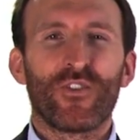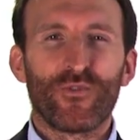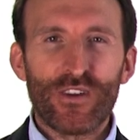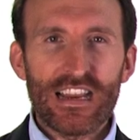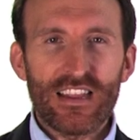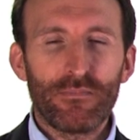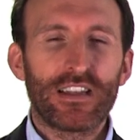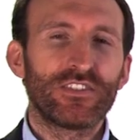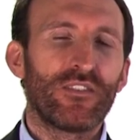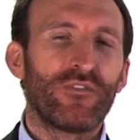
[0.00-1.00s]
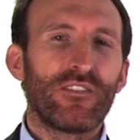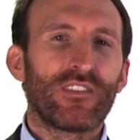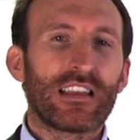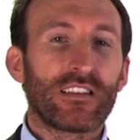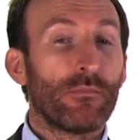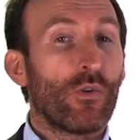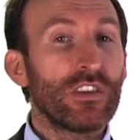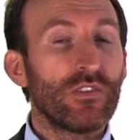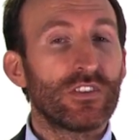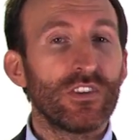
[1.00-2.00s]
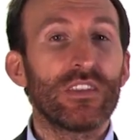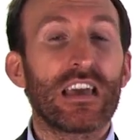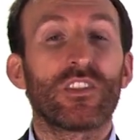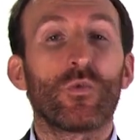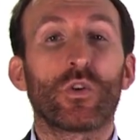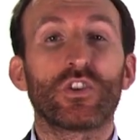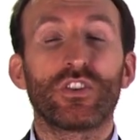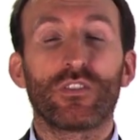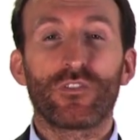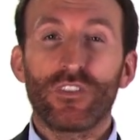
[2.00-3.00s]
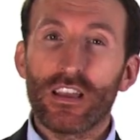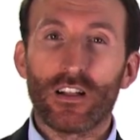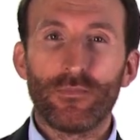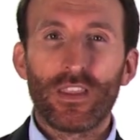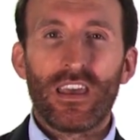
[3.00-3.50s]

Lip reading: Really imagine it vividly. The more you do that, the worse you'll feel.